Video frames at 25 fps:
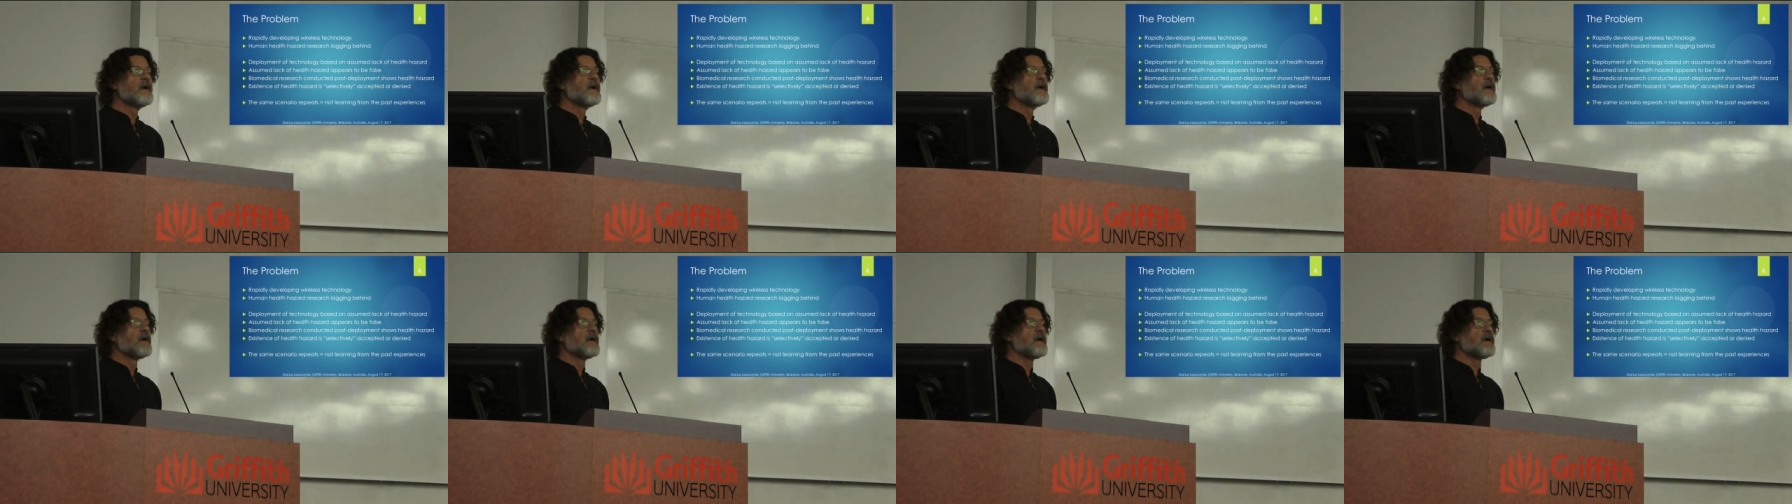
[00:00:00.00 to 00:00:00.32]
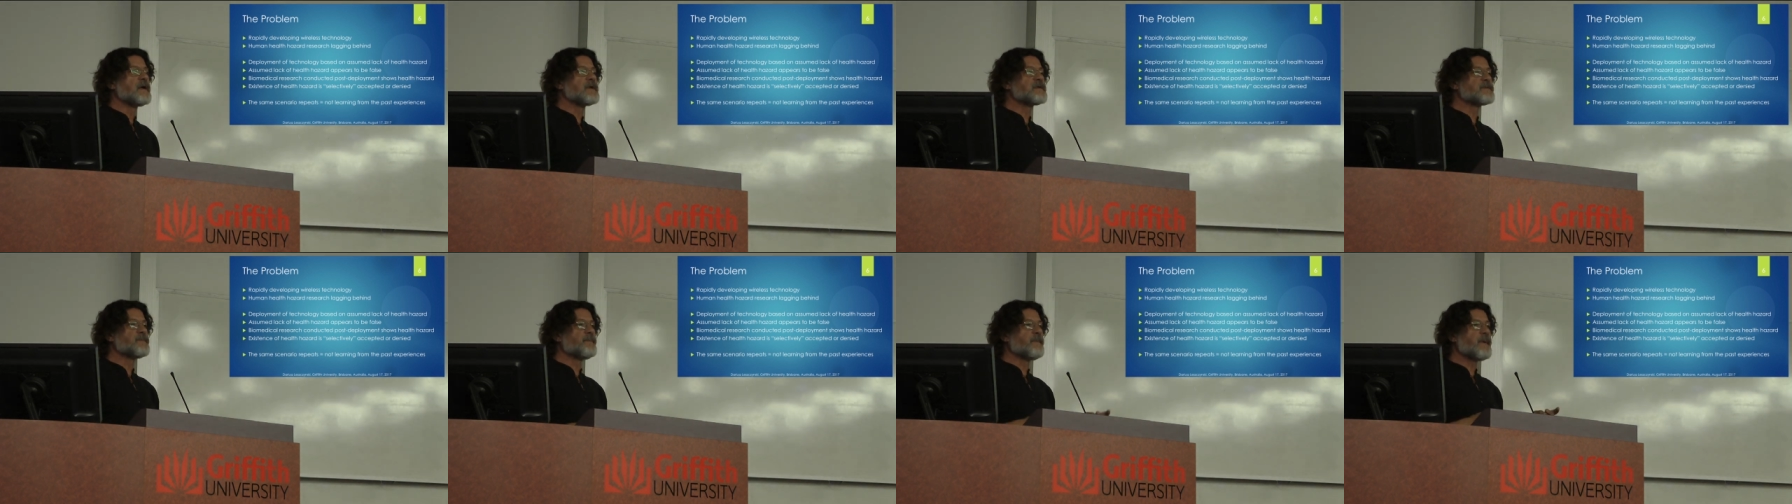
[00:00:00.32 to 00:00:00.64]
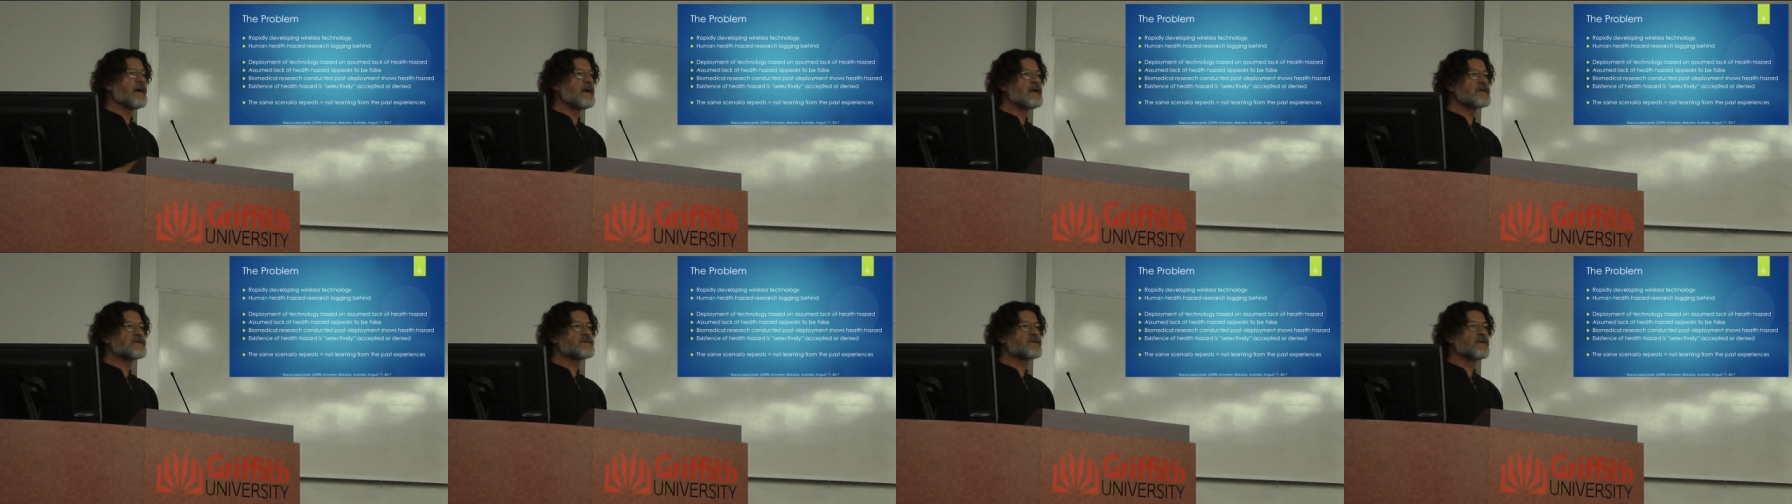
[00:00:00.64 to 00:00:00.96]
is
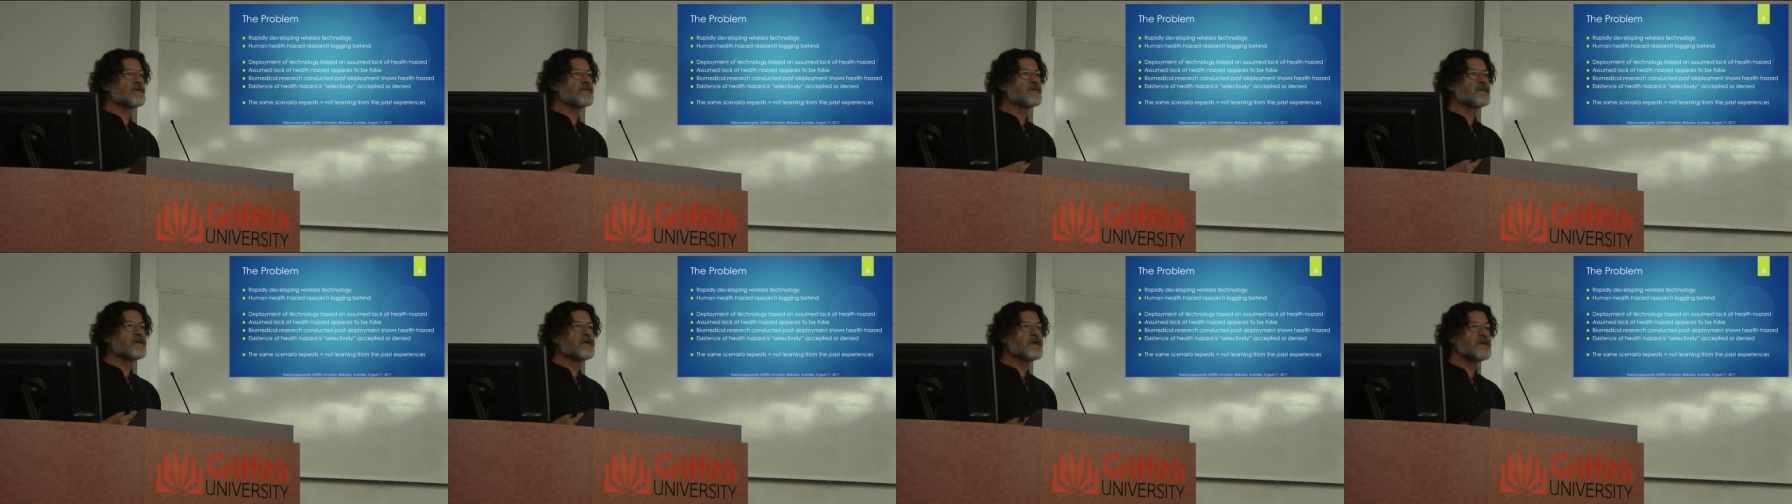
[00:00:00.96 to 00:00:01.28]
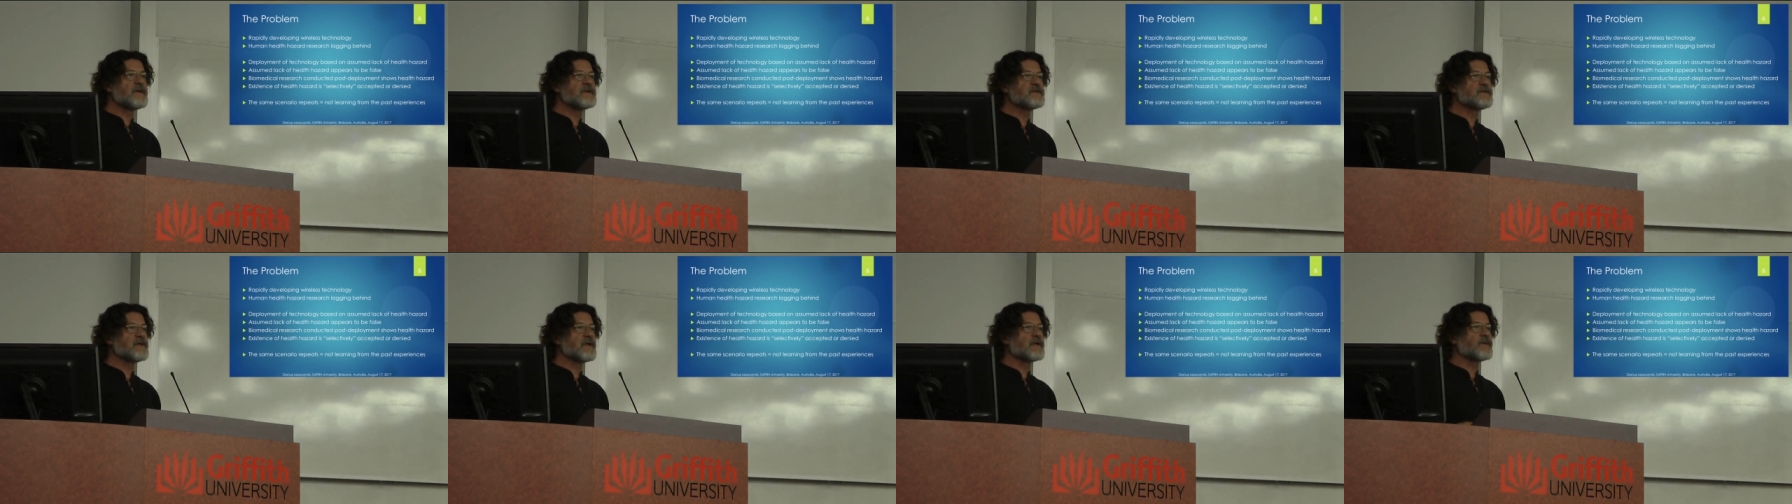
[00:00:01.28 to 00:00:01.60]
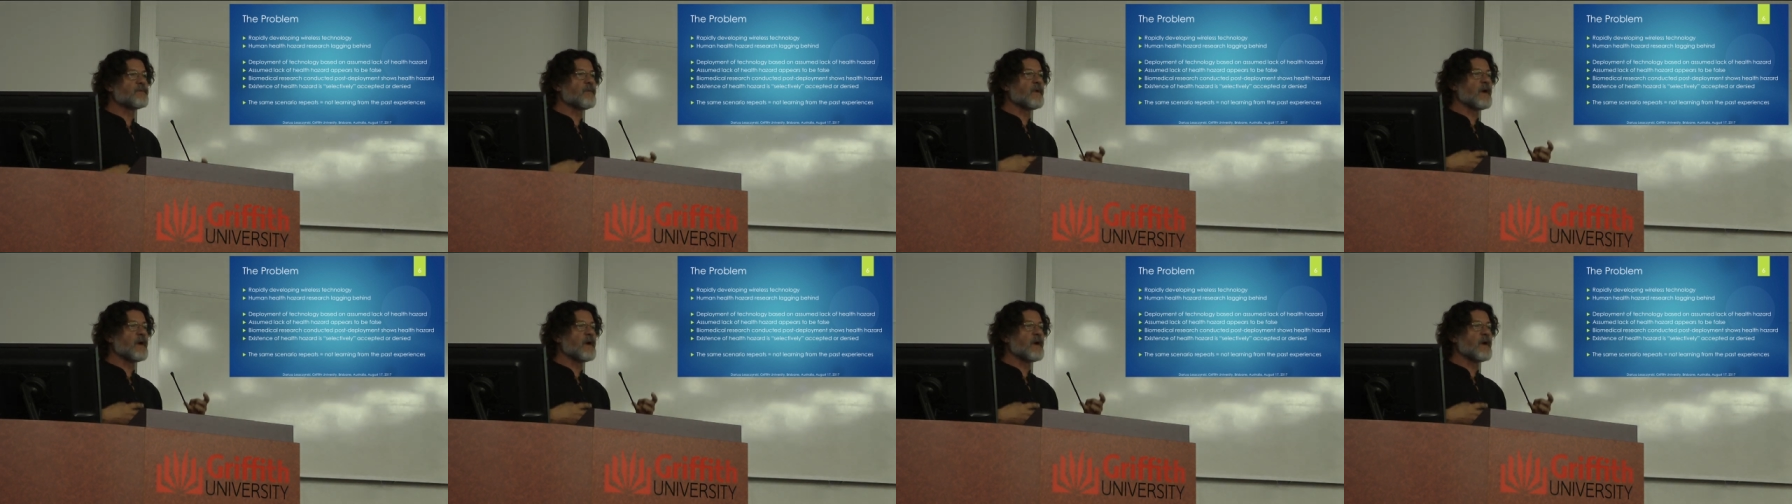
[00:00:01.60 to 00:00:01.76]
based on this that we